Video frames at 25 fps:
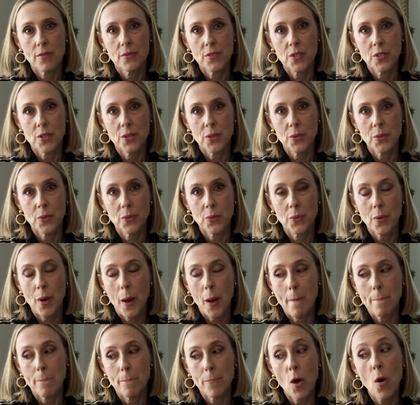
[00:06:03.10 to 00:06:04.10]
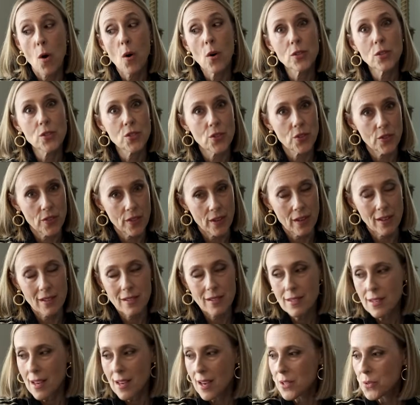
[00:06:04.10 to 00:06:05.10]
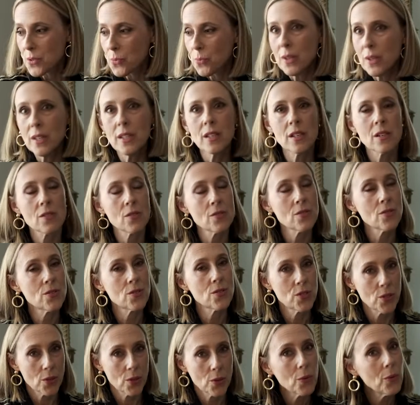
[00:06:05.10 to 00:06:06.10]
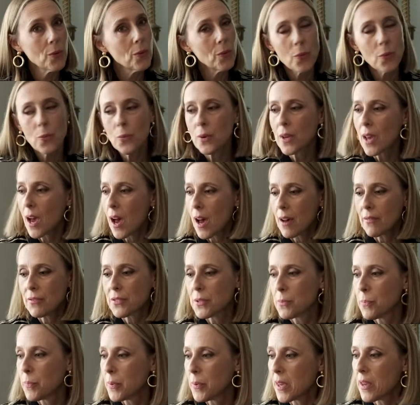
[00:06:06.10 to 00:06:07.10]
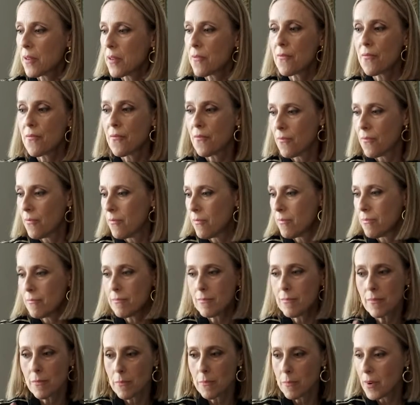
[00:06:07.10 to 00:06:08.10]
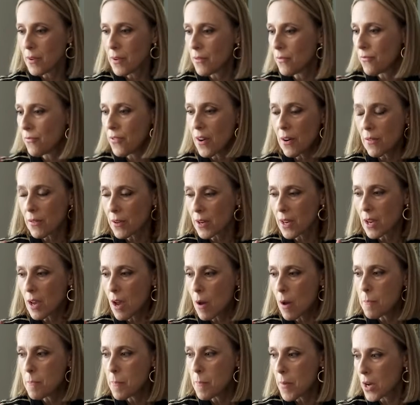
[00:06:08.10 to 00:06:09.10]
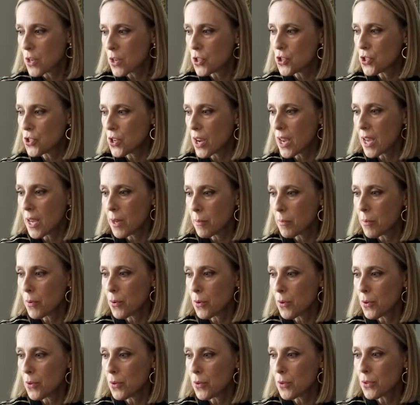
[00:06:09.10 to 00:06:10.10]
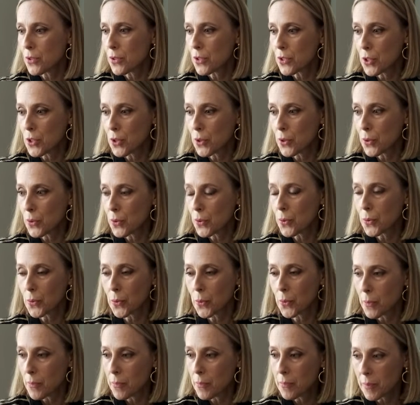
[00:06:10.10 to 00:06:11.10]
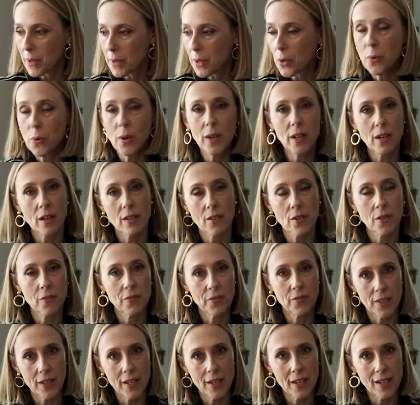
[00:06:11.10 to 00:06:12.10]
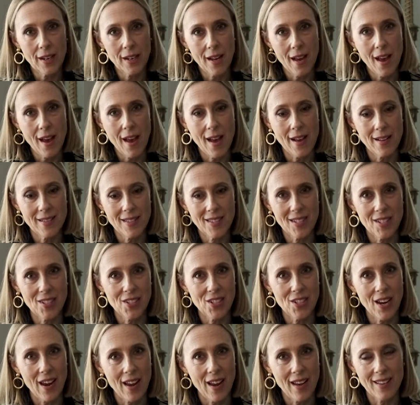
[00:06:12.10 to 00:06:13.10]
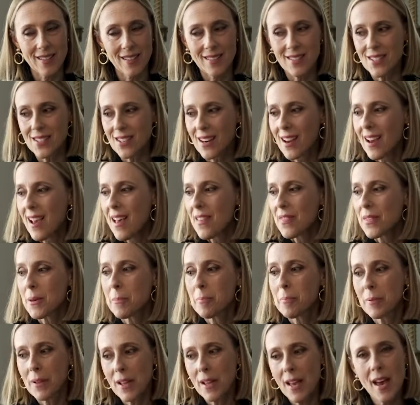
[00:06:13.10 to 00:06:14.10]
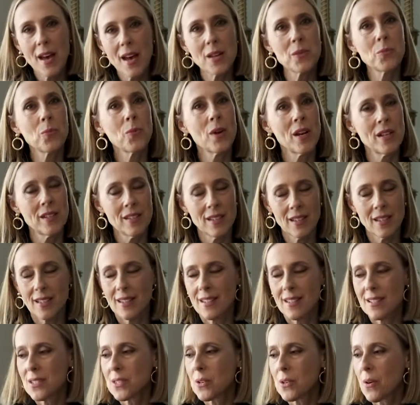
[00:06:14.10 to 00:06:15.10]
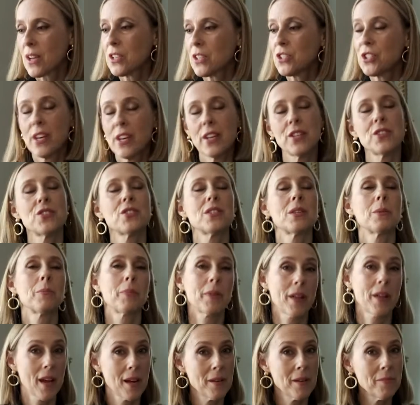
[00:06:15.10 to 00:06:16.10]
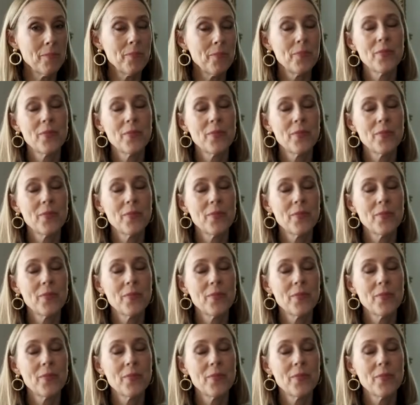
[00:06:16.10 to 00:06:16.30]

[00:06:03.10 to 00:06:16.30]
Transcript: to alter things, as we knitters do. We have to be very much able to be quick on our feet and to change the plan when needed. So I changed the plan